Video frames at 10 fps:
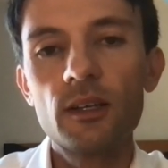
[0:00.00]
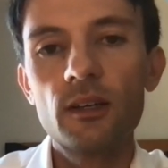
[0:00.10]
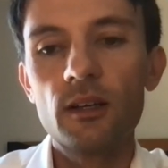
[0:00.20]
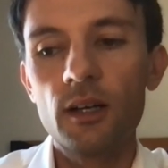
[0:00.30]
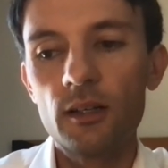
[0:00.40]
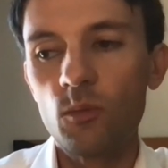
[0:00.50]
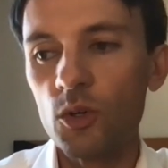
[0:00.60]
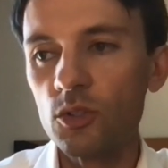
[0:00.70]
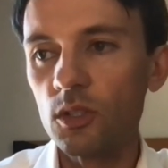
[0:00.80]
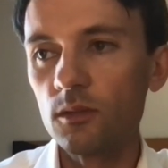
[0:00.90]
where
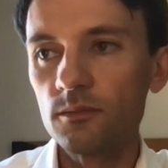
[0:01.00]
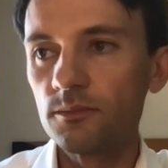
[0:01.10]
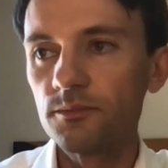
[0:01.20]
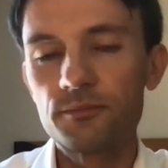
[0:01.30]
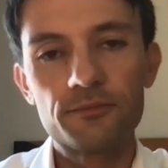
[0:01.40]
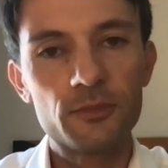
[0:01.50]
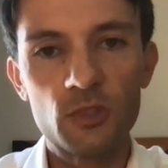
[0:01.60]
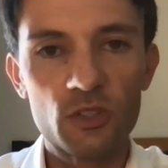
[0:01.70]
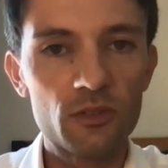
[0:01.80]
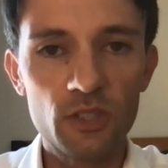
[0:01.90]
you can
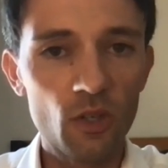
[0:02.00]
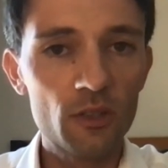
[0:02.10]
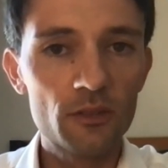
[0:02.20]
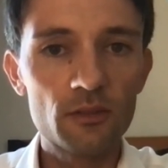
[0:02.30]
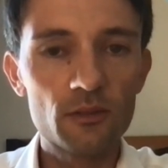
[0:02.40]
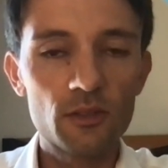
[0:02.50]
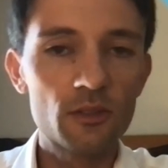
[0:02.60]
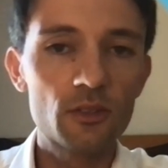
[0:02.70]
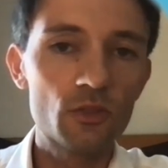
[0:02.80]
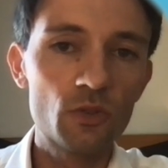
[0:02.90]
just get on
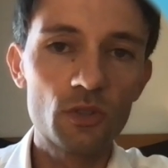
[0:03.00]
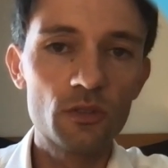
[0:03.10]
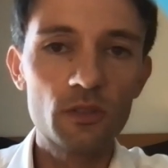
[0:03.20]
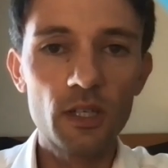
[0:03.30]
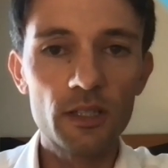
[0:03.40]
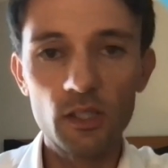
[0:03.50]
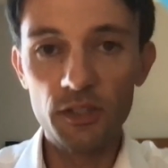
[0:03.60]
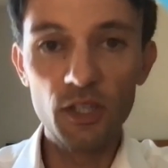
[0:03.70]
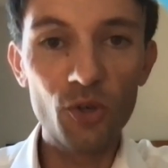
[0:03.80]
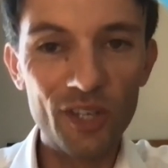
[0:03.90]

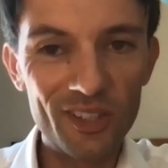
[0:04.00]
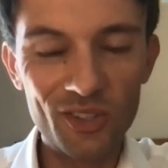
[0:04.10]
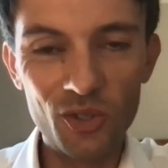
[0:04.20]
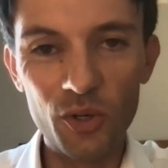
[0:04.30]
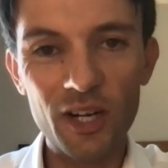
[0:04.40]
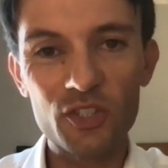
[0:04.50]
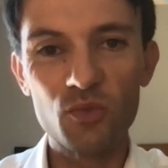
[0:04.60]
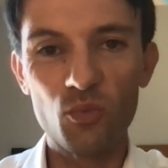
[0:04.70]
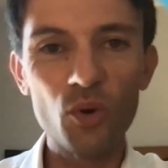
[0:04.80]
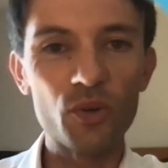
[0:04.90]
the internet, and actually
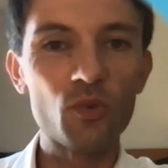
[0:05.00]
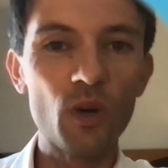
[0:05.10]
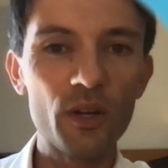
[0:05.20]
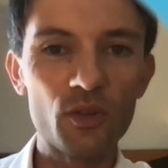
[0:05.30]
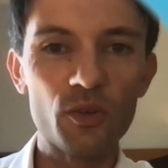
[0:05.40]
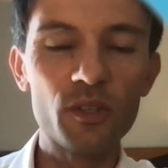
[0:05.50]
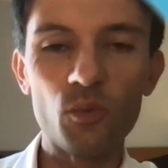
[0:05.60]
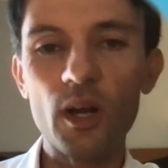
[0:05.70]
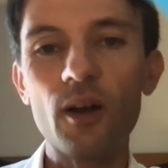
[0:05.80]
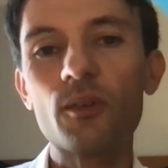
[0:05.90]
work while you're en
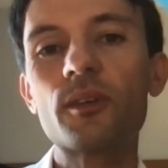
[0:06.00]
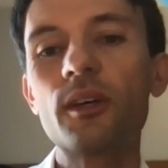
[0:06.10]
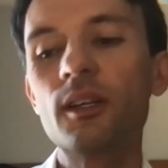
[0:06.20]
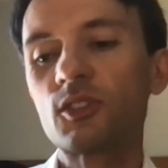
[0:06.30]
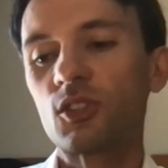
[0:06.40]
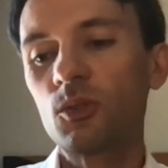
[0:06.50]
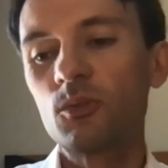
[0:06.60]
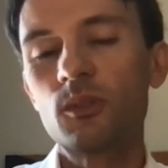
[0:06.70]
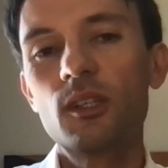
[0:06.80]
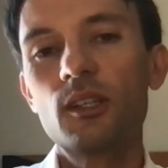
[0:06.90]
route. And
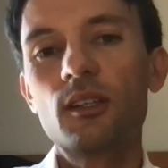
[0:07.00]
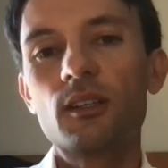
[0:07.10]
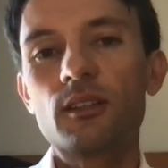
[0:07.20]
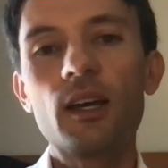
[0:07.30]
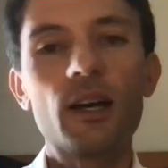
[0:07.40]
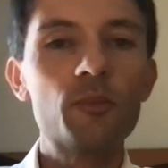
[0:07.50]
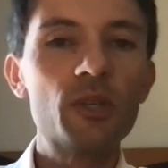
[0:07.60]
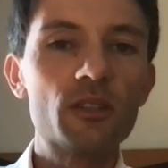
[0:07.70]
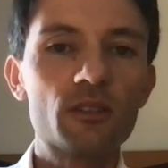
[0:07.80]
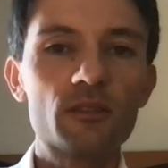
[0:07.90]
so, yeah,
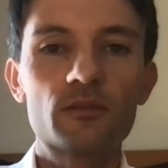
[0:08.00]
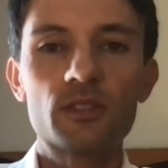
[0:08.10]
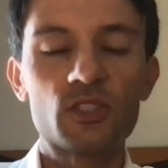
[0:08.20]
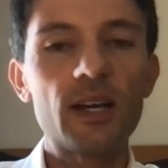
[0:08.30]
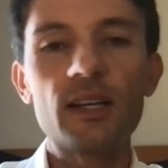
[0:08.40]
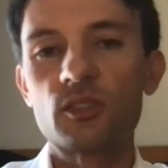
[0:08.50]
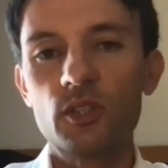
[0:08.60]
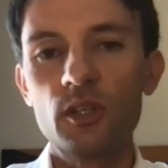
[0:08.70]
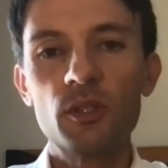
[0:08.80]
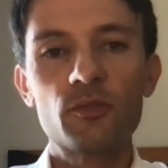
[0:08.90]
the sky's the
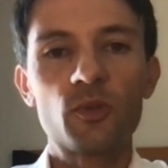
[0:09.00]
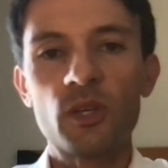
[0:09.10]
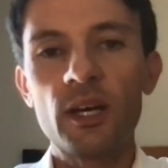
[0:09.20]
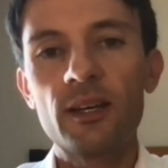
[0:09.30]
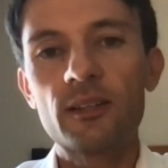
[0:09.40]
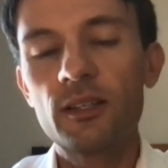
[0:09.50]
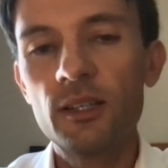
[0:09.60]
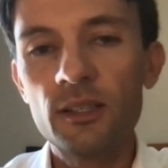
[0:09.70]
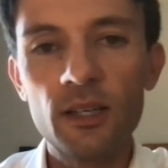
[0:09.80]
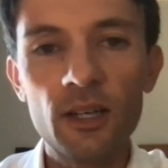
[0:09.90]
limit for that.
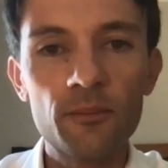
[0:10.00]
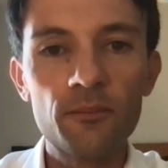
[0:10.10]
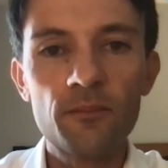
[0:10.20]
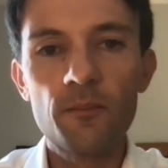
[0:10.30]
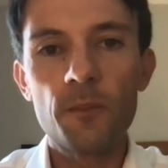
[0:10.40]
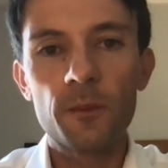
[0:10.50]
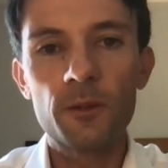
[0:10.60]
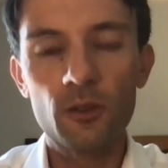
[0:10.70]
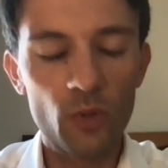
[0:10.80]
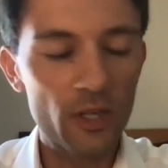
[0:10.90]
And,
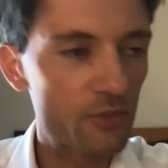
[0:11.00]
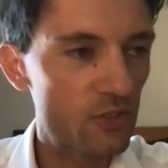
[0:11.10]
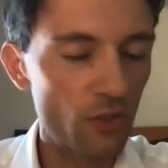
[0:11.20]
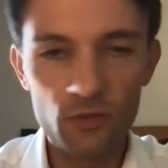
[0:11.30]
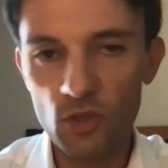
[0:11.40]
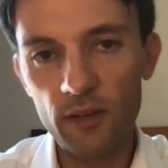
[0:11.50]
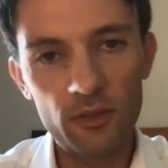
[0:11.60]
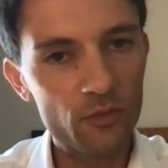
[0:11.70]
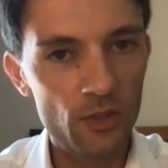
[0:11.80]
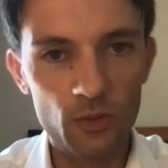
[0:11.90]
we're going to have
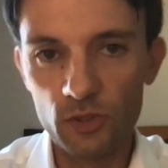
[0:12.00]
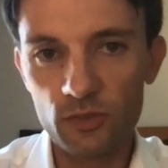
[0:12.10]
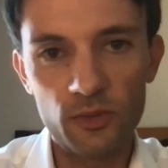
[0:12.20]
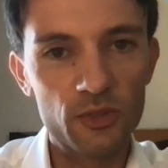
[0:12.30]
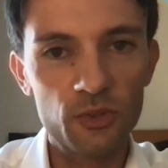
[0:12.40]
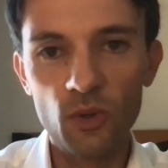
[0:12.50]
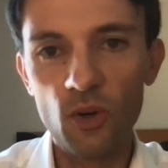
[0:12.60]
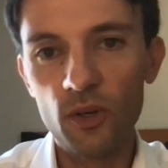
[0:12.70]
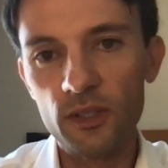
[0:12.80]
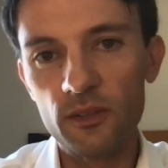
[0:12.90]
self-driving vehicles for too
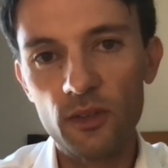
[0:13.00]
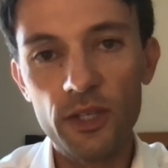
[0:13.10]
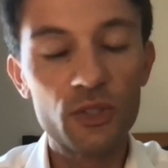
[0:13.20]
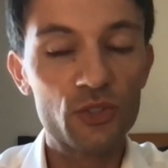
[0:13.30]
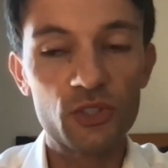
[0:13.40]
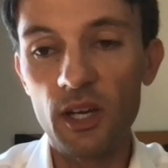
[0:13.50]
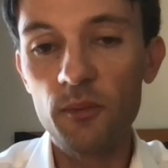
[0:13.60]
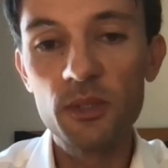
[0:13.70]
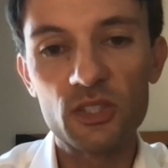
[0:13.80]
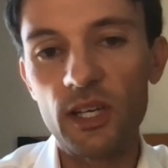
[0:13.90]
long. And like you said,
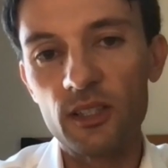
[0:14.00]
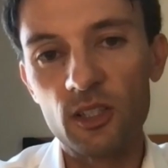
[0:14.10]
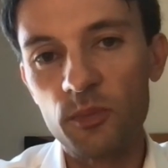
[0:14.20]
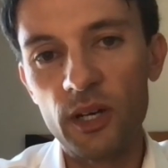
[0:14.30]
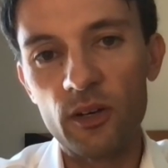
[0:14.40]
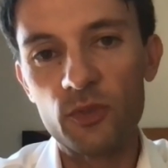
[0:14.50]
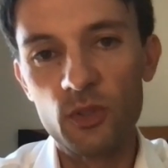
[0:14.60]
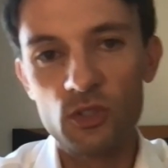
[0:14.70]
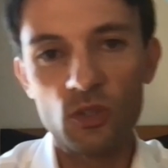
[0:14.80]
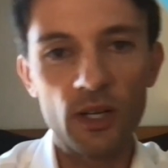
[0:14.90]
I'm excited about our
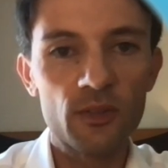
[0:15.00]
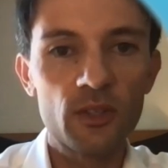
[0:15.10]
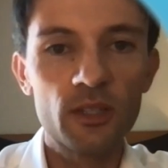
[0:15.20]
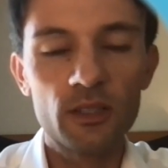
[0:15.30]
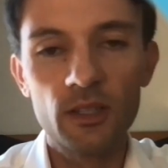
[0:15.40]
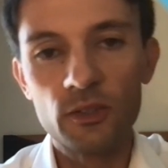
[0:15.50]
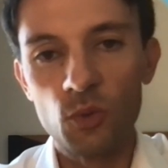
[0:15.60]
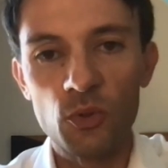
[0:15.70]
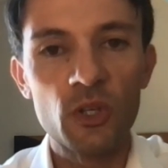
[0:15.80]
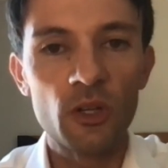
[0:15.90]
future. I think
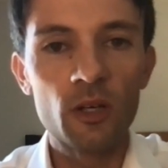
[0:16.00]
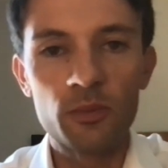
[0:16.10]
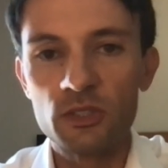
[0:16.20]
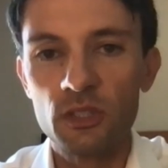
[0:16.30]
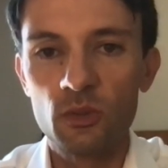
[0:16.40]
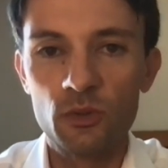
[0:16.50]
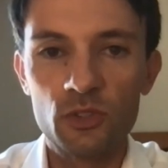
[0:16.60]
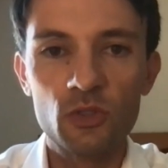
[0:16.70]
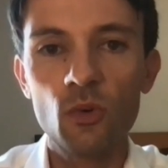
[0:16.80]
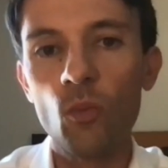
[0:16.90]
North Carolina in particular
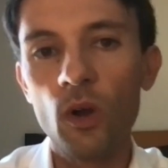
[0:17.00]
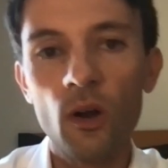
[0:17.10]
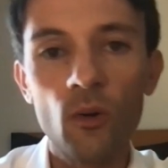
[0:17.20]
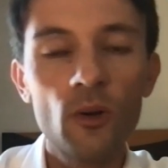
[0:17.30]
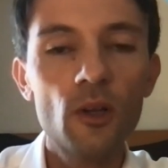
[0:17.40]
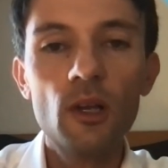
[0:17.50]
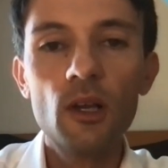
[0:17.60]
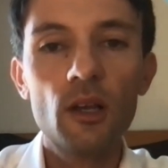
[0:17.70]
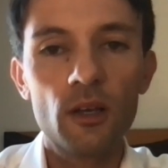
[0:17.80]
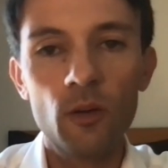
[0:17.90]
is doing well.
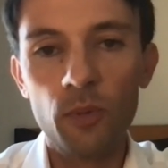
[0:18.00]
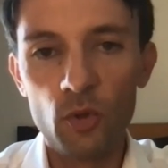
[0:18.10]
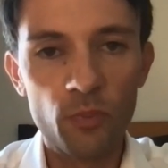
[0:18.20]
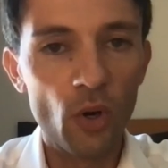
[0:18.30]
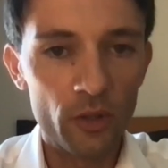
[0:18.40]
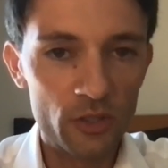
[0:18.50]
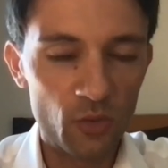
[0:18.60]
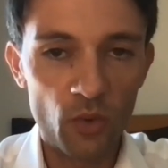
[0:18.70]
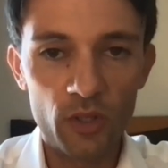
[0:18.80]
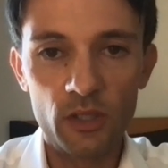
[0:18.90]
Both parties
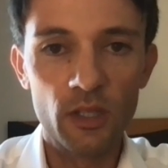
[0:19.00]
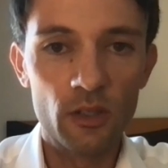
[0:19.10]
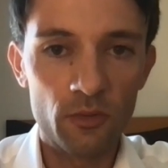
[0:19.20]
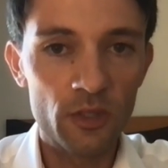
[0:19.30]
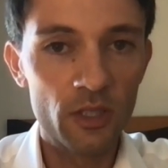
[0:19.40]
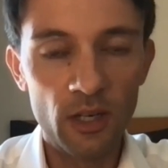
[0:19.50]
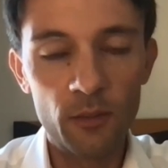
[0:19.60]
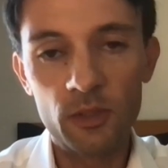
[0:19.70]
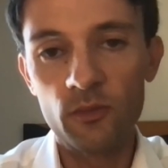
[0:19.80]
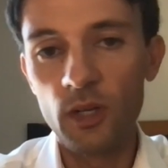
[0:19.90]
are working together for
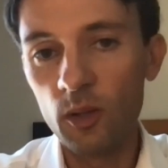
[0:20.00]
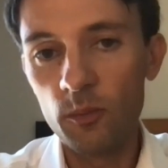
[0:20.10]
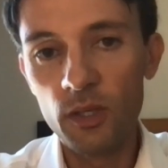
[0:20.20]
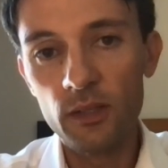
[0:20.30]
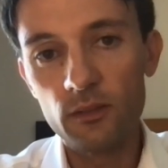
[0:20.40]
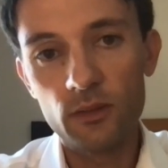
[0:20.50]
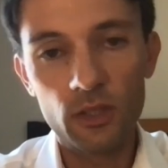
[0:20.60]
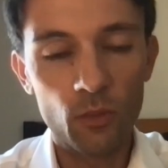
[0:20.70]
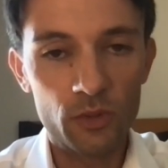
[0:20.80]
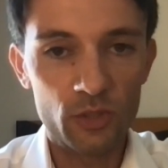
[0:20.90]
economic development.
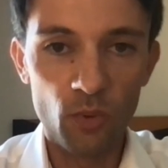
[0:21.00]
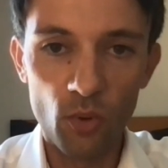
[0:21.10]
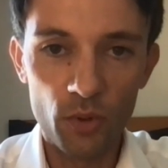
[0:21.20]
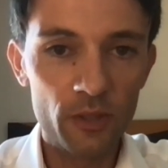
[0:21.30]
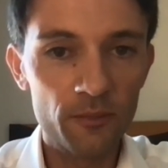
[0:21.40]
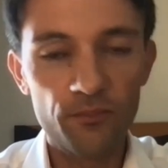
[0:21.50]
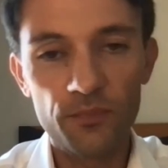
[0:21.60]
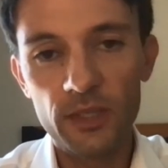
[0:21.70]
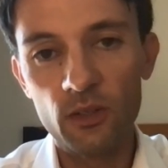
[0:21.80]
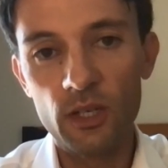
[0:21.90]
We're supporting,
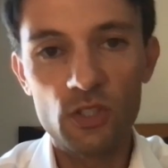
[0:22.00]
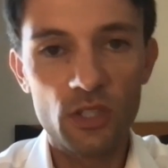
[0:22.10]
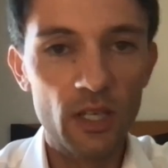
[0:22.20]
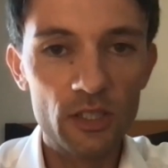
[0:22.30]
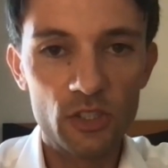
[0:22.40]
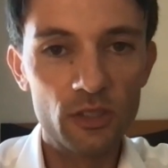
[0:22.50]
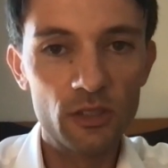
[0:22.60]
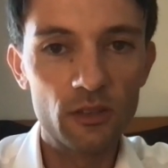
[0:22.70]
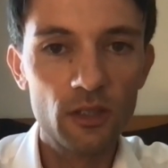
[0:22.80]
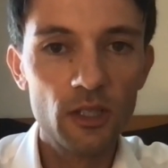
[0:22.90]
education and,